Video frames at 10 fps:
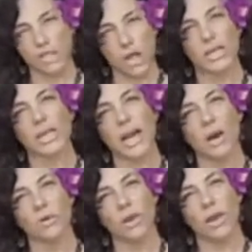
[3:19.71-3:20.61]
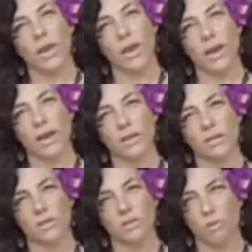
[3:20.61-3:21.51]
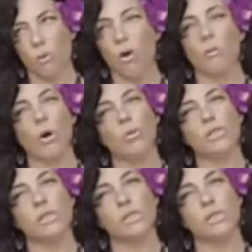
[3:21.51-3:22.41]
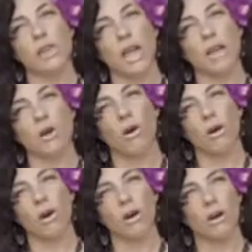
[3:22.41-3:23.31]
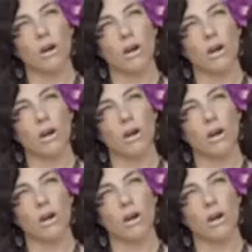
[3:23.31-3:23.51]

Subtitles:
shut down, and the hormones then are